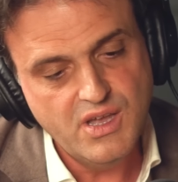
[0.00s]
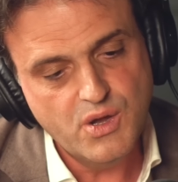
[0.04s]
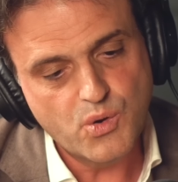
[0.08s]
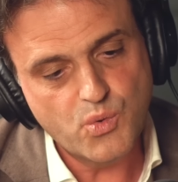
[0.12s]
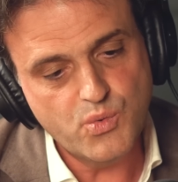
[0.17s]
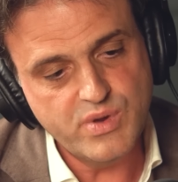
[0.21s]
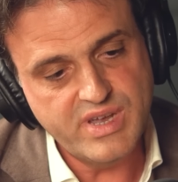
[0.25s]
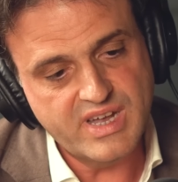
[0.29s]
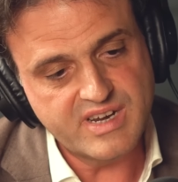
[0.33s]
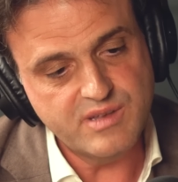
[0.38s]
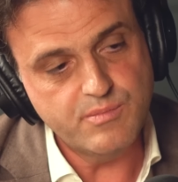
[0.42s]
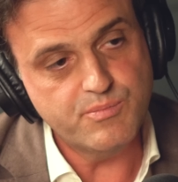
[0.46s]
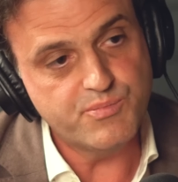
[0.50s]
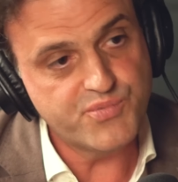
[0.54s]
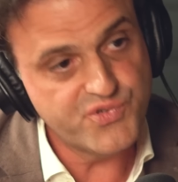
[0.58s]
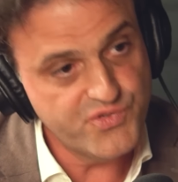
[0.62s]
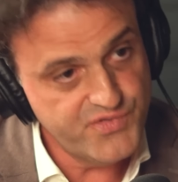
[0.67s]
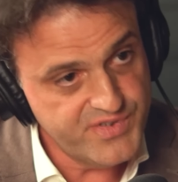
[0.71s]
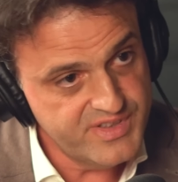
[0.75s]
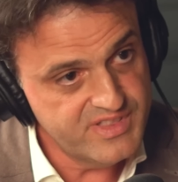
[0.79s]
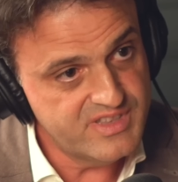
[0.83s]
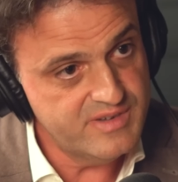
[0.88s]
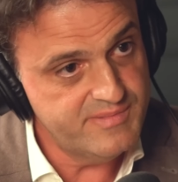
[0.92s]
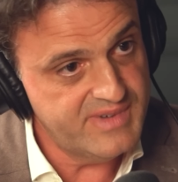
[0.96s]
We are
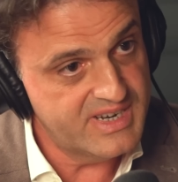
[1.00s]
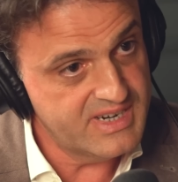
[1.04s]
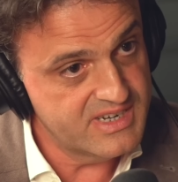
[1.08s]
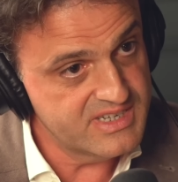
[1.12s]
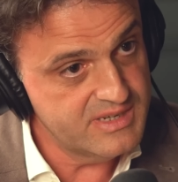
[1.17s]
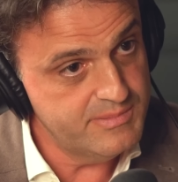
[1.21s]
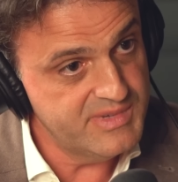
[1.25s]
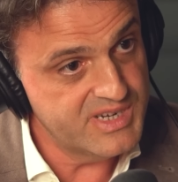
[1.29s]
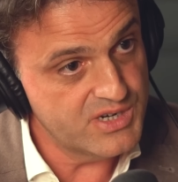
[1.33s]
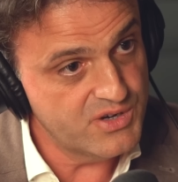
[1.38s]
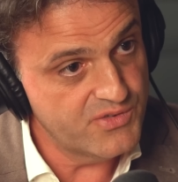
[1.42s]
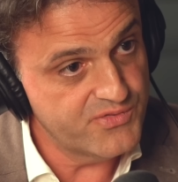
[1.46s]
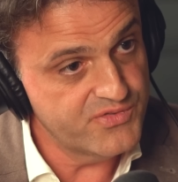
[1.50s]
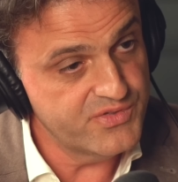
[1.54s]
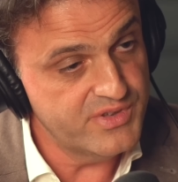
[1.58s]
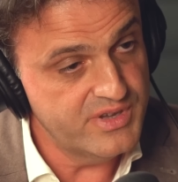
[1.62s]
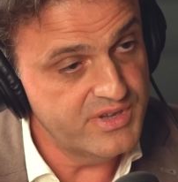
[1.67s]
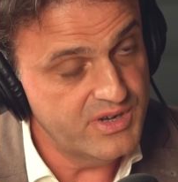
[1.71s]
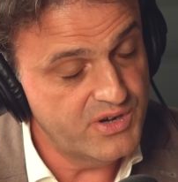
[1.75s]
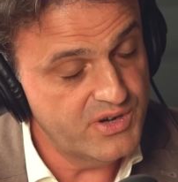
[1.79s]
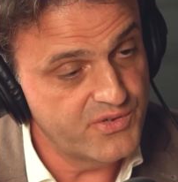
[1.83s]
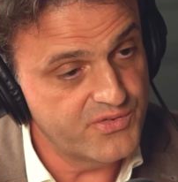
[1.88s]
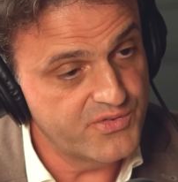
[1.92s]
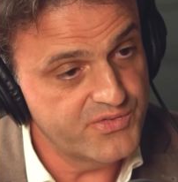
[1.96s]
improving the management of
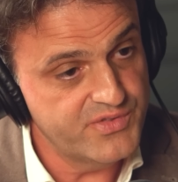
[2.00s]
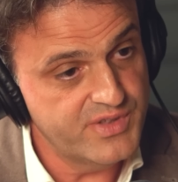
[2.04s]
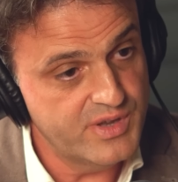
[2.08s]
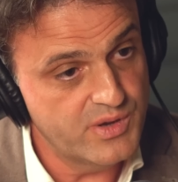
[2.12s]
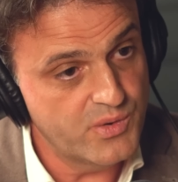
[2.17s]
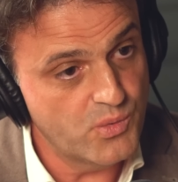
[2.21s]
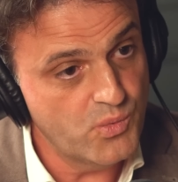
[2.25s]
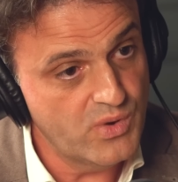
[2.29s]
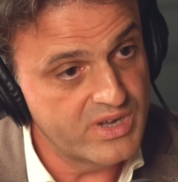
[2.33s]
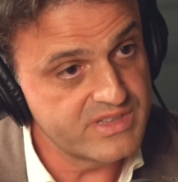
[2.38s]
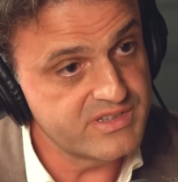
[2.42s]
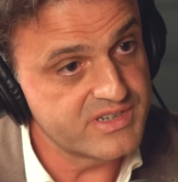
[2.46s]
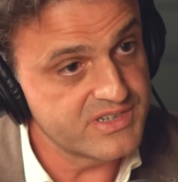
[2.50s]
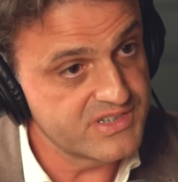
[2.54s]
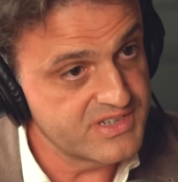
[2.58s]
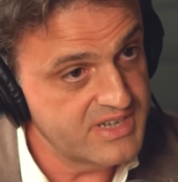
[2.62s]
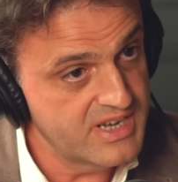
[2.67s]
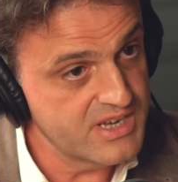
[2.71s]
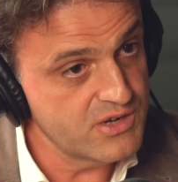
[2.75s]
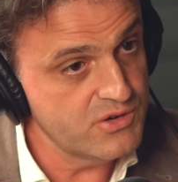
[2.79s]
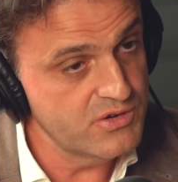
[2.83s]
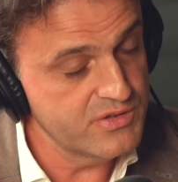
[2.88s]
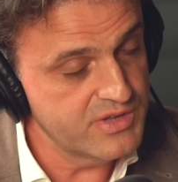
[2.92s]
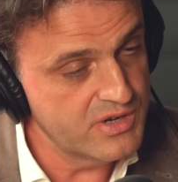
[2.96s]
the of the water
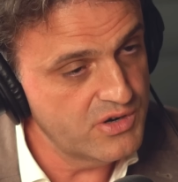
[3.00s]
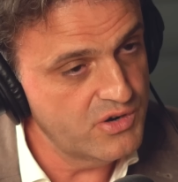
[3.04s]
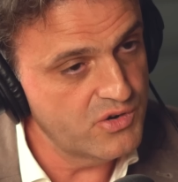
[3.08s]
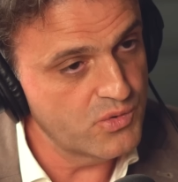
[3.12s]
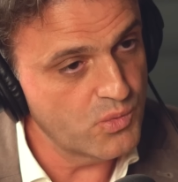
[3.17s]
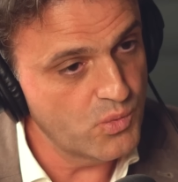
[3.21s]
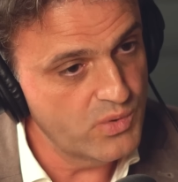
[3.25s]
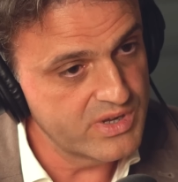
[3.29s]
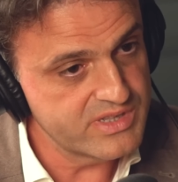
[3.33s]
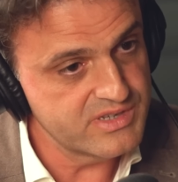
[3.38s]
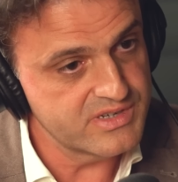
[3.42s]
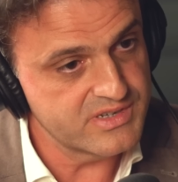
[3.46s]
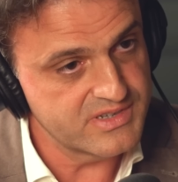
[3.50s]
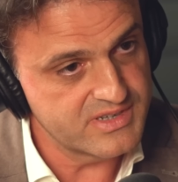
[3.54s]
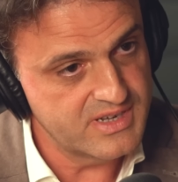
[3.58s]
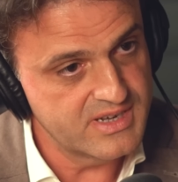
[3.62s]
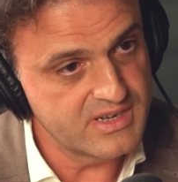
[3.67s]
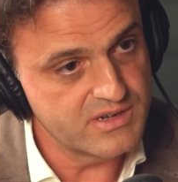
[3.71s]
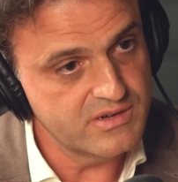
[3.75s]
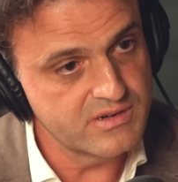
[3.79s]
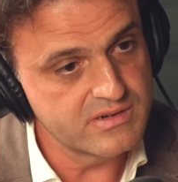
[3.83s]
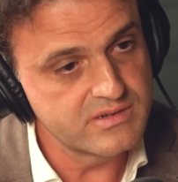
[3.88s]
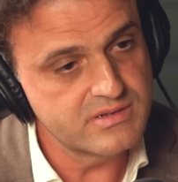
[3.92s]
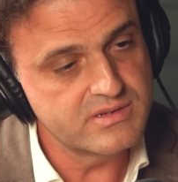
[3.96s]
cycle, the whole water
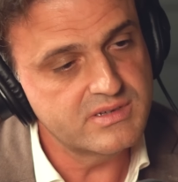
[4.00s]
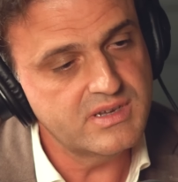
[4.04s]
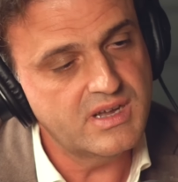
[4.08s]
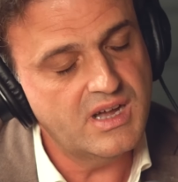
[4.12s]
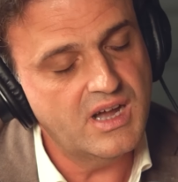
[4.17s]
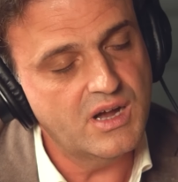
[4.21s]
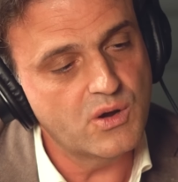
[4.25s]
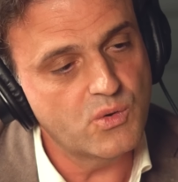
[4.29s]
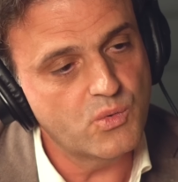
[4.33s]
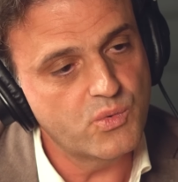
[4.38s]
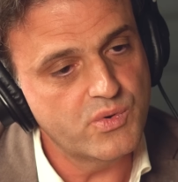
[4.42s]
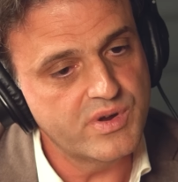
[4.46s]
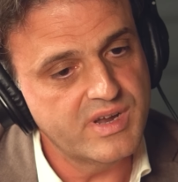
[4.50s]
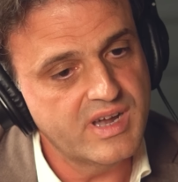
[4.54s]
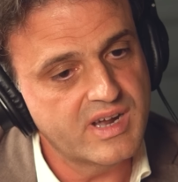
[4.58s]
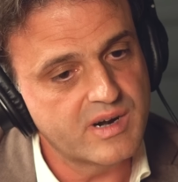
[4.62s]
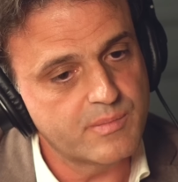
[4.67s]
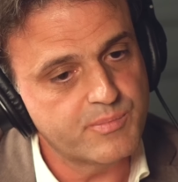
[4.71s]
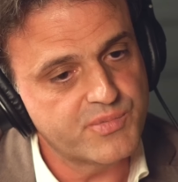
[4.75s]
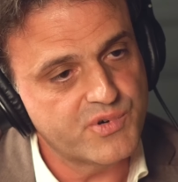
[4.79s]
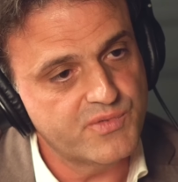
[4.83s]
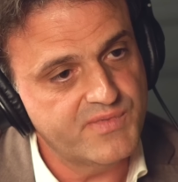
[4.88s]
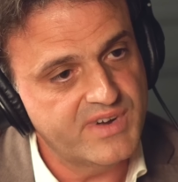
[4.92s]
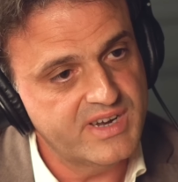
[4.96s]
cycle, and we are
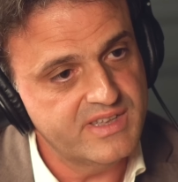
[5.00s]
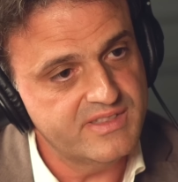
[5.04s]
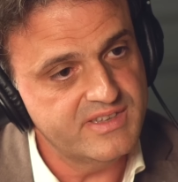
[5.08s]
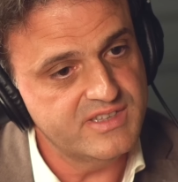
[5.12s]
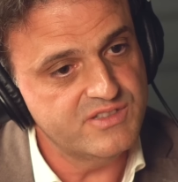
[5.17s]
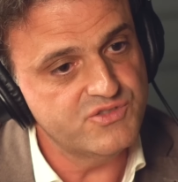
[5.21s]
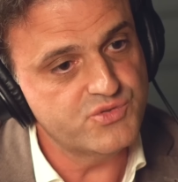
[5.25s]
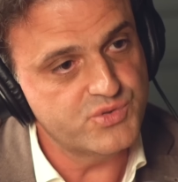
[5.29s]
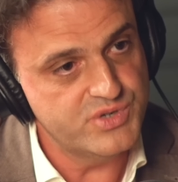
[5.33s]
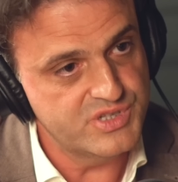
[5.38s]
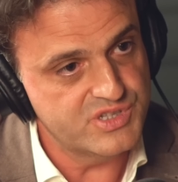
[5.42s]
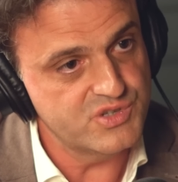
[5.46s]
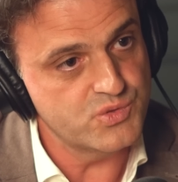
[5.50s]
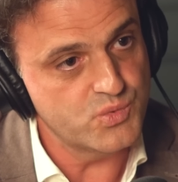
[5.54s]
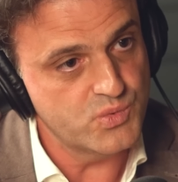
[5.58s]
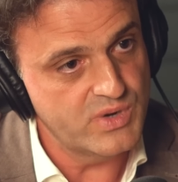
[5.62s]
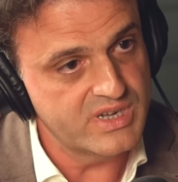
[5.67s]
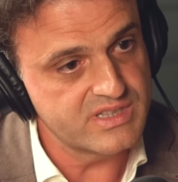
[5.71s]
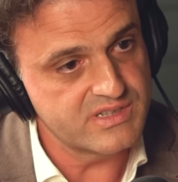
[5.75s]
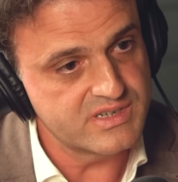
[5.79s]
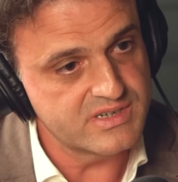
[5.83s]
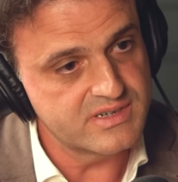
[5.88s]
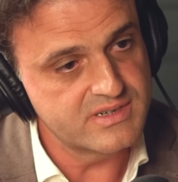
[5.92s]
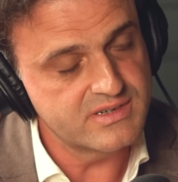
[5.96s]
providing treated water